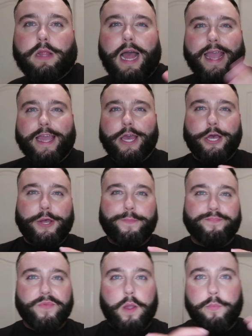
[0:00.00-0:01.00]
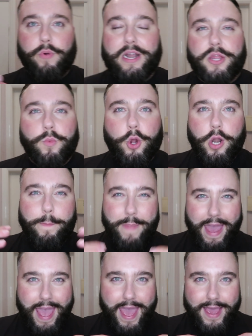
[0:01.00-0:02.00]
like um, bread that we're going to
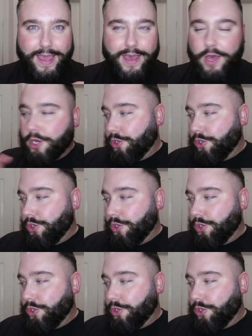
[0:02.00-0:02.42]
bake.